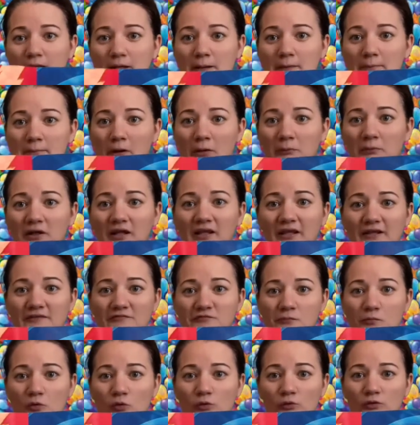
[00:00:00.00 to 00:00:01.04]
But I'm gonna leave them
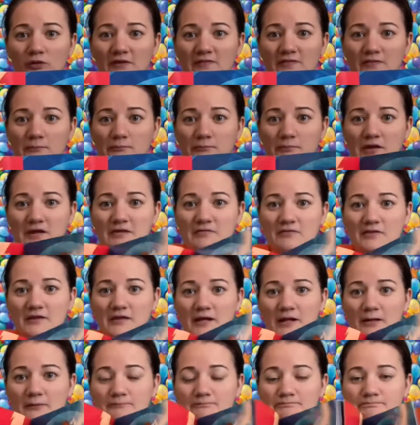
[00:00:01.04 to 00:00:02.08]
all in the in the
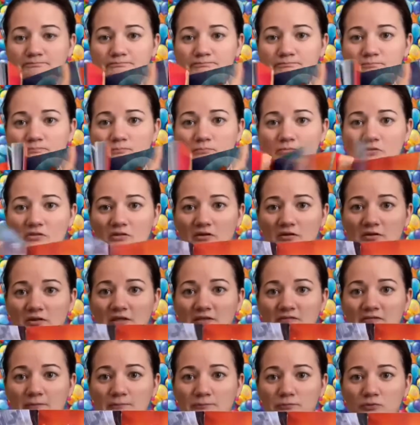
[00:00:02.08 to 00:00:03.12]
um in
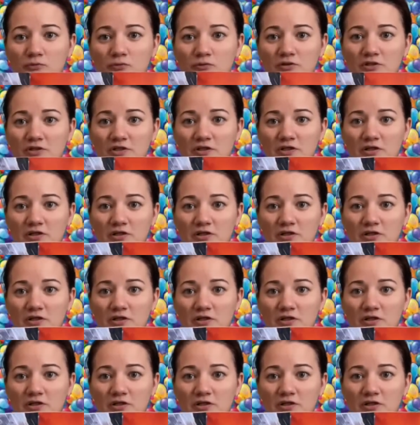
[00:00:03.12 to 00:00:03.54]
the book.